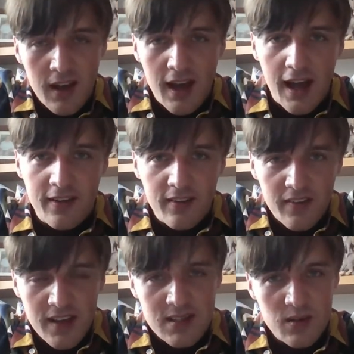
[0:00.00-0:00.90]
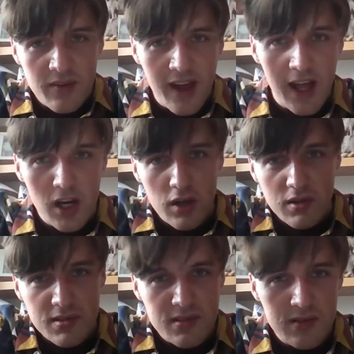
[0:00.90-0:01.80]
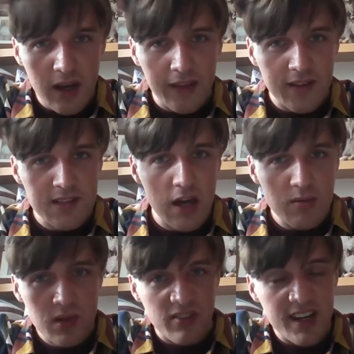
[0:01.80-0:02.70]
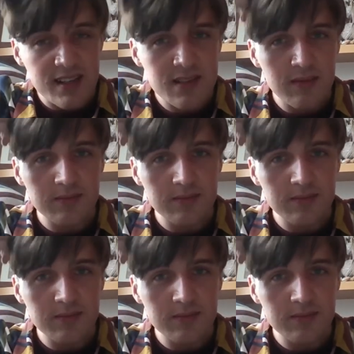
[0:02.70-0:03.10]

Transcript: And this sort of hair looks like there's loads of it.